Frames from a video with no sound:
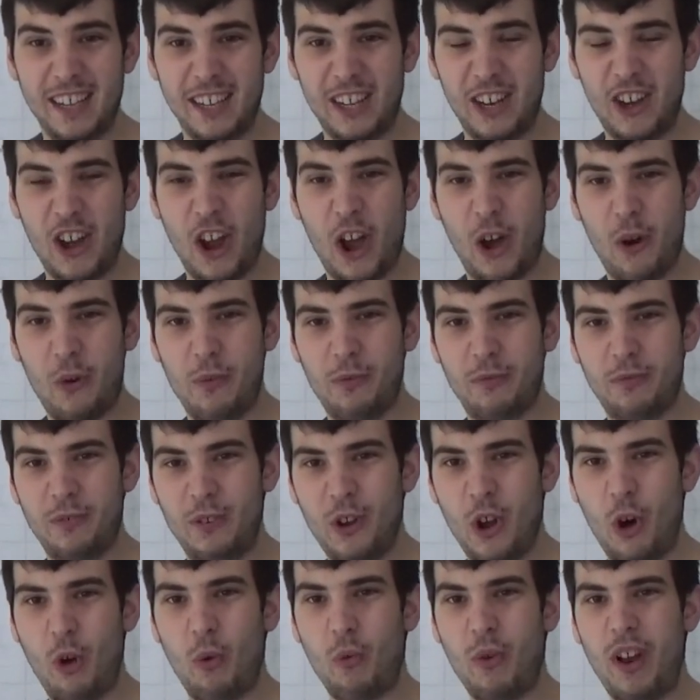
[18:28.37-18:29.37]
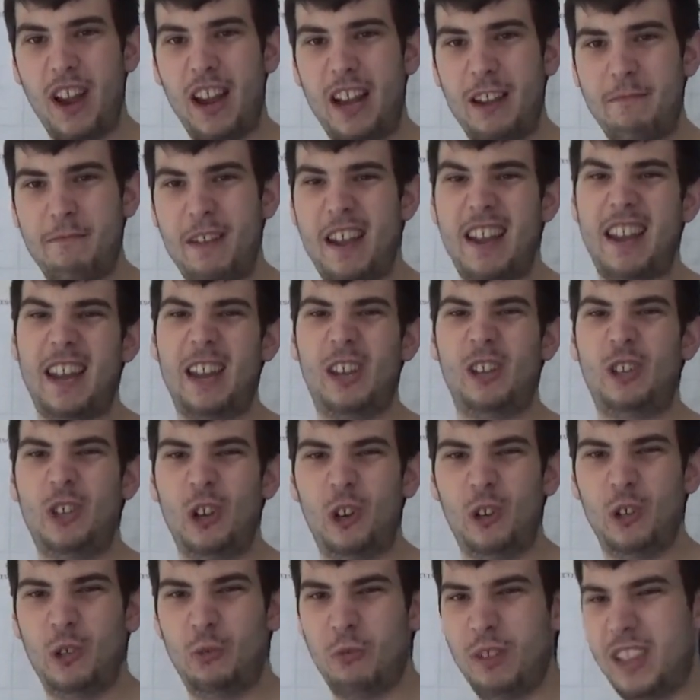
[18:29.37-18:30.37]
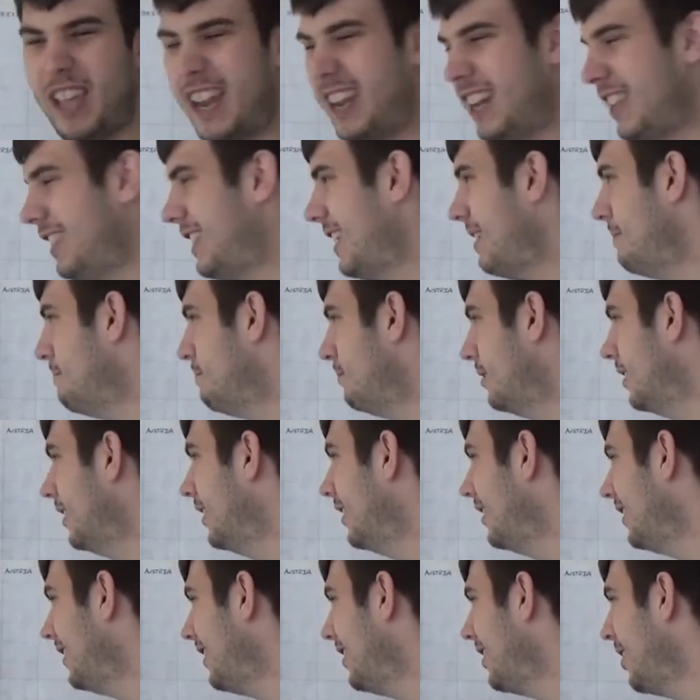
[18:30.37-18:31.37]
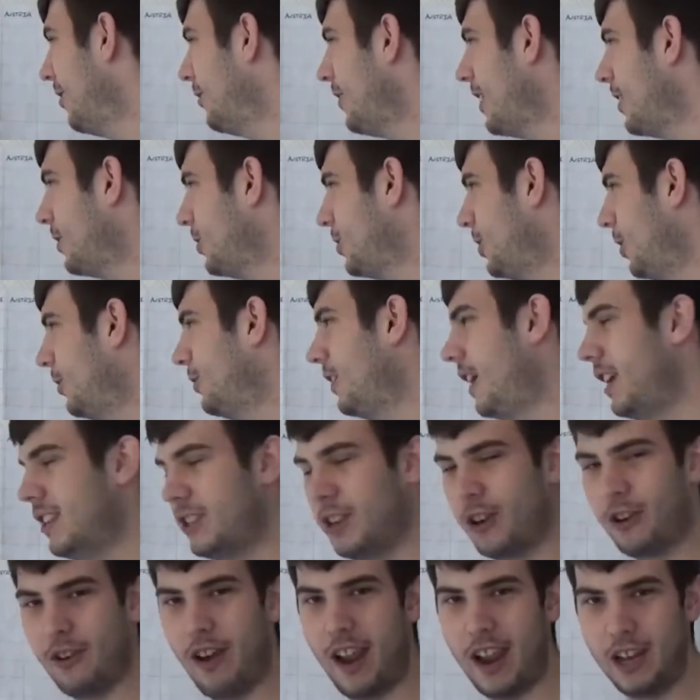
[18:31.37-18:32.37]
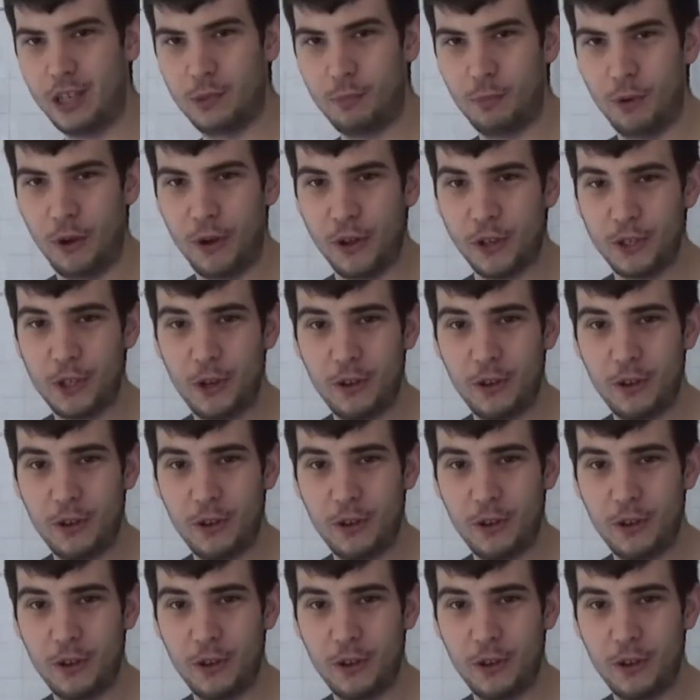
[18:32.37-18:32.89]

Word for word: you know, not really being in touch with anything, but you know, that showed that he's a great sport.